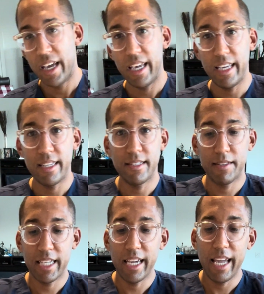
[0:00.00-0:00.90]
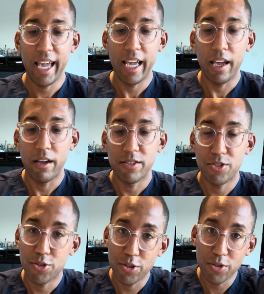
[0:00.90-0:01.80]
is get a
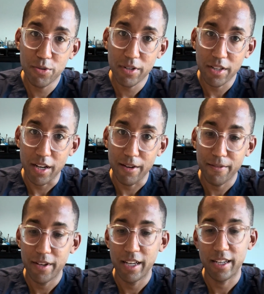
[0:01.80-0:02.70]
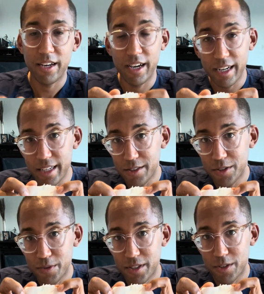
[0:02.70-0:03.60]
surgical glove, cut it
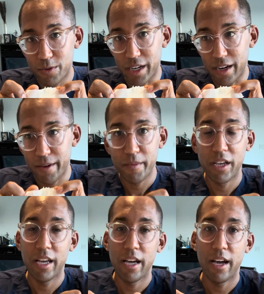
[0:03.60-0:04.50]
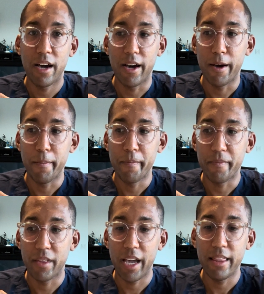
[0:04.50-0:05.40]
into a square, and
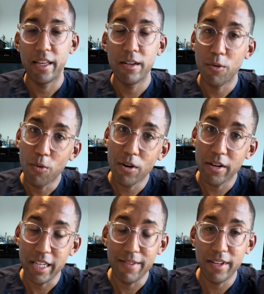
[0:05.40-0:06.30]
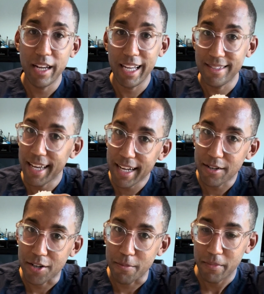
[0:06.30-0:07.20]
then, or even a
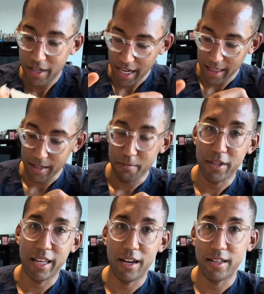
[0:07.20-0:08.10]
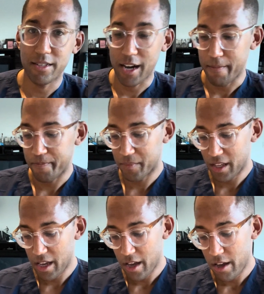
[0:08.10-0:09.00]
tegaderm, and then put that on top.
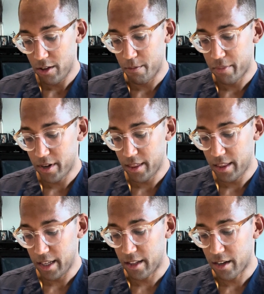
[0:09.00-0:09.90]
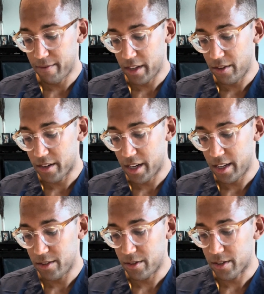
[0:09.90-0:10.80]
You put the glove that you cut
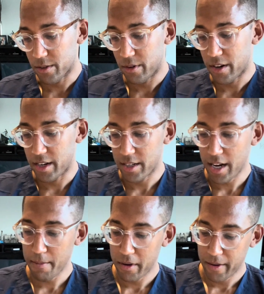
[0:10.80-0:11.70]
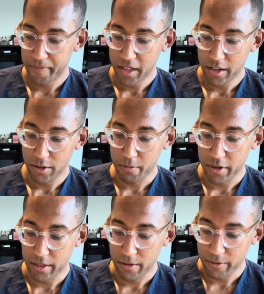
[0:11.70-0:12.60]
into the square on top, you
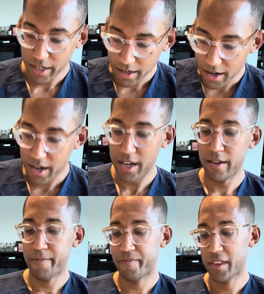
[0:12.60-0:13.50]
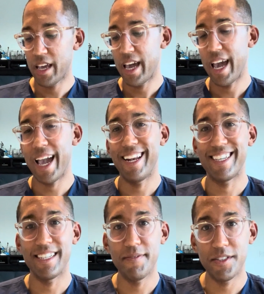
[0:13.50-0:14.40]
put the ring on, and it
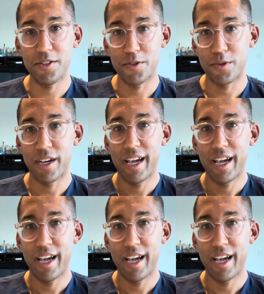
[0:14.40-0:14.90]
gives you